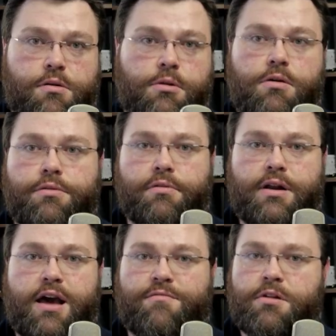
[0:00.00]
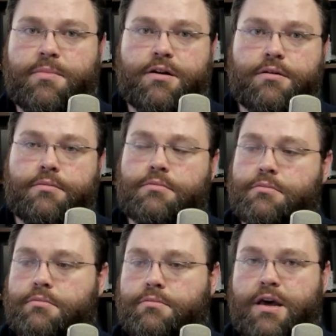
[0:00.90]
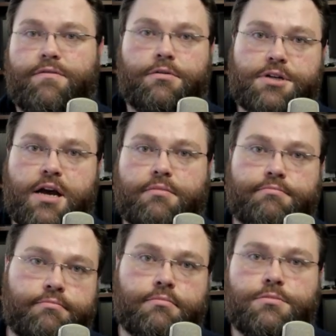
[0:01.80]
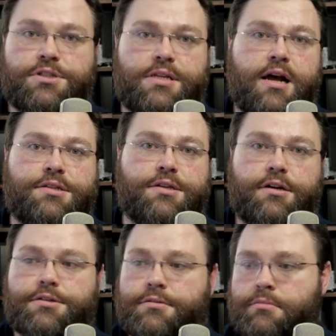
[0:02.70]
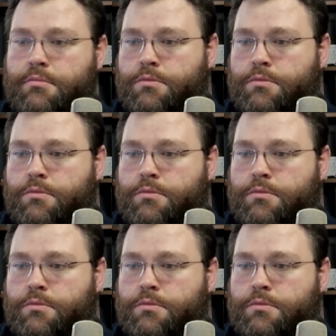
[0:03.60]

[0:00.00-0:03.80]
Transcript: a normal old three and a half millimeter headphone jack, which is a nice touch.